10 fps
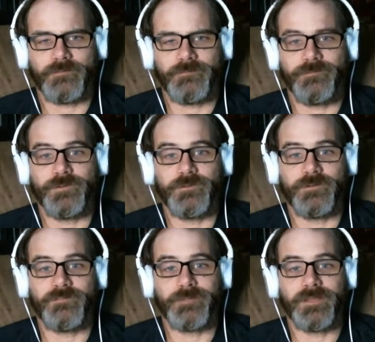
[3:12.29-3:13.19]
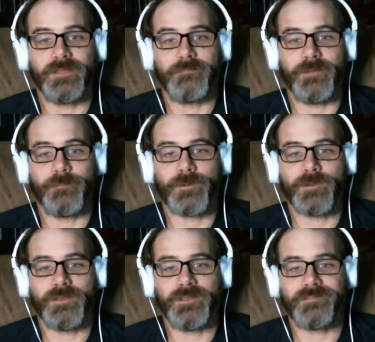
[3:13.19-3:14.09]
view of me and my
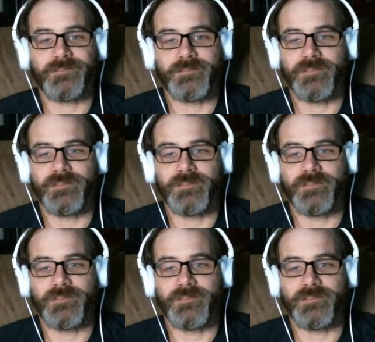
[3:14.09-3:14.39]
prettiness.